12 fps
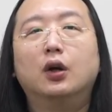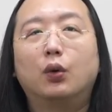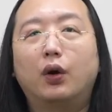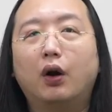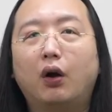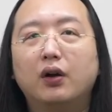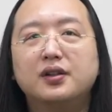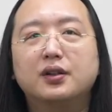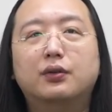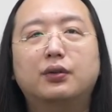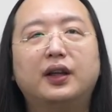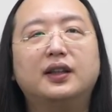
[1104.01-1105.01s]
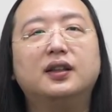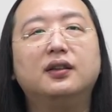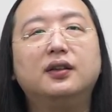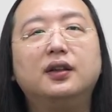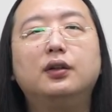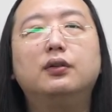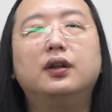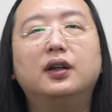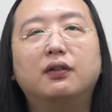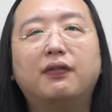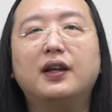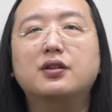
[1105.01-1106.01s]
we're also creating new
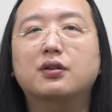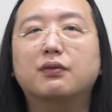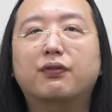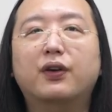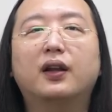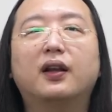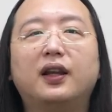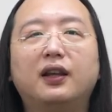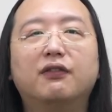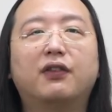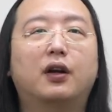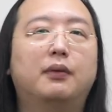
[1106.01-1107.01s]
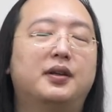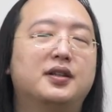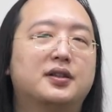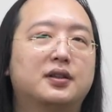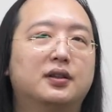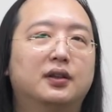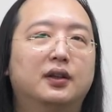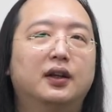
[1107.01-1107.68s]
innovation-friendly environments.